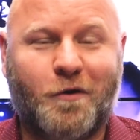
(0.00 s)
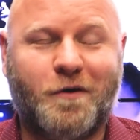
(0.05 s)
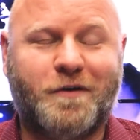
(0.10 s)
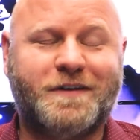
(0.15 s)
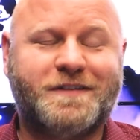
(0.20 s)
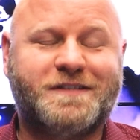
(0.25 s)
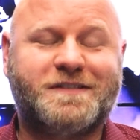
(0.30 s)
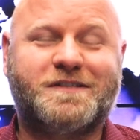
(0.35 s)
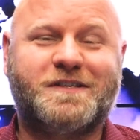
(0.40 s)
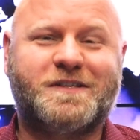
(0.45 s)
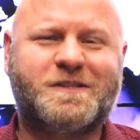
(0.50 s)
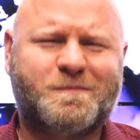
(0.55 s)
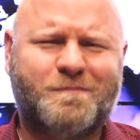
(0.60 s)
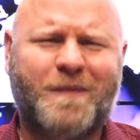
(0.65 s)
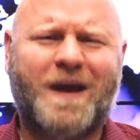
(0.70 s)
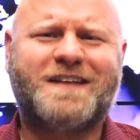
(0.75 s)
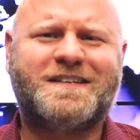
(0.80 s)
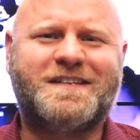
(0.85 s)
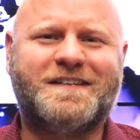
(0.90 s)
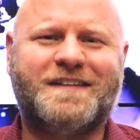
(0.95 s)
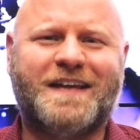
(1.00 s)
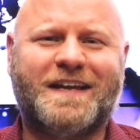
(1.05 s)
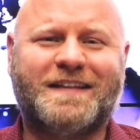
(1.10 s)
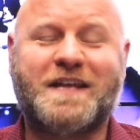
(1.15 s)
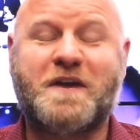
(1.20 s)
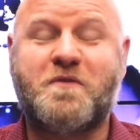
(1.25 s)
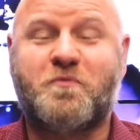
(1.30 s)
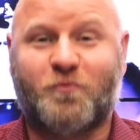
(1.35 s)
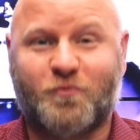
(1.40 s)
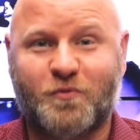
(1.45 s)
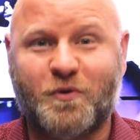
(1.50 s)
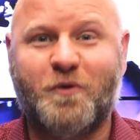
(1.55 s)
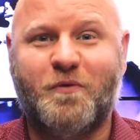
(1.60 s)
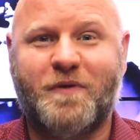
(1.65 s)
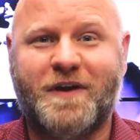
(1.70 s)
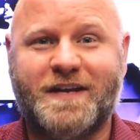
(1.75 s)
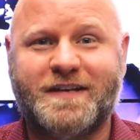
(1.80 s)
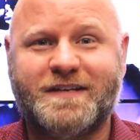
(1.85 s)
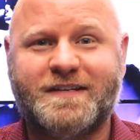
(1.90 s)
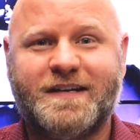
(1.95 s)
or it's suspected that they
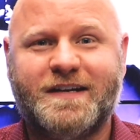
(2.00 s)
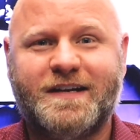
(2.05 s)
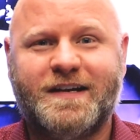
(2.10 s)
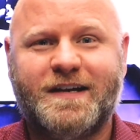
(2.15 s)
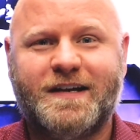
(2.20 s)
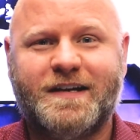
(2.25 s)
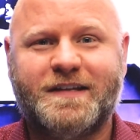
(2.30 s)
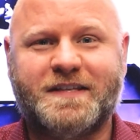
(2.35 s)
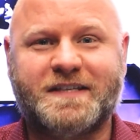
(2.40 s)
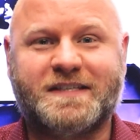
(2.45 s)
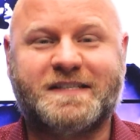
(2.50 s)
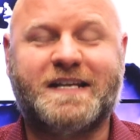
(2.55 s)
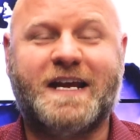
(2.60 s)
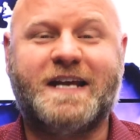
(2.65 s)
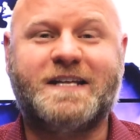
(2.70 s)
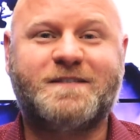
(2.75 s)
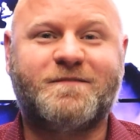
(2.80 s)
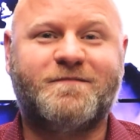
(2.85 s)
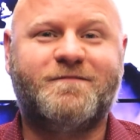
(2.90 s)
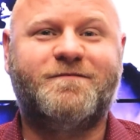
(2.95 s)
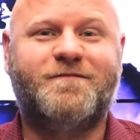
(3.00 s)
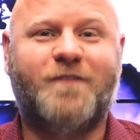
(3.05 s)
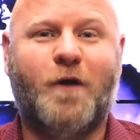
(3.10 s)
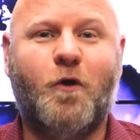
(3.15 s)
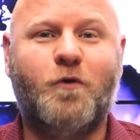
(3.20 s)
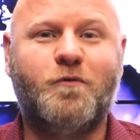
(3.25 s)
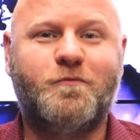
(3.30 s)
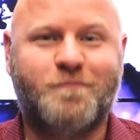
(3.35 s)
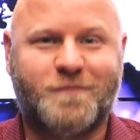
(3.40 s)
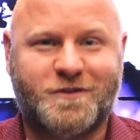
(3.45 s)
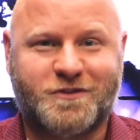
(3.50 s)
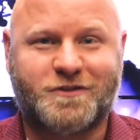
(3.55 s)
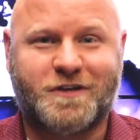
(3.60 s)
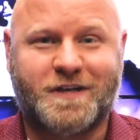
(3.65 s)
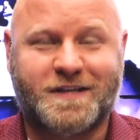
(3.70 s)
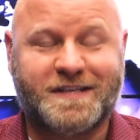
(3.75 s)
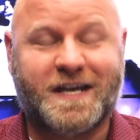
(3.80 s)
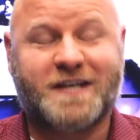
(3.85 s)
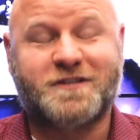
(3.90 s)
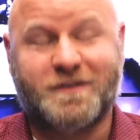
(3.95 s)
ruined, the state's vote
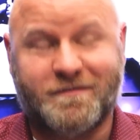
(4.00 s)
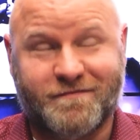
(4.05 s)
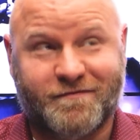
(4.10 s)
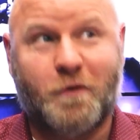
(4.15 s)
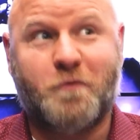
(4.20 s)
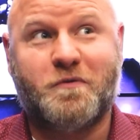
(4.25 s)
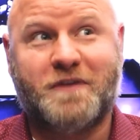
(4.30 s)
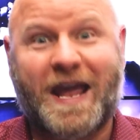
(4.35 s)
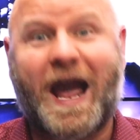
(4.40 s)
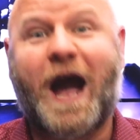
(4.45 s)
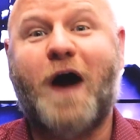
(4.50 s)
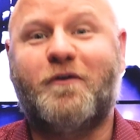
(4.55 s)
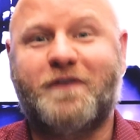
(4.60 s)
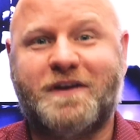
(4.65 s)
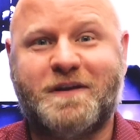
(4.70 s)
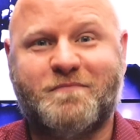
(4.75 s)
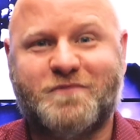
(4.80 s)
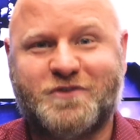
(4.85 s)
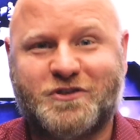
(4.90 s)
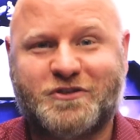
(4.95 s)
machines, actually, vote counting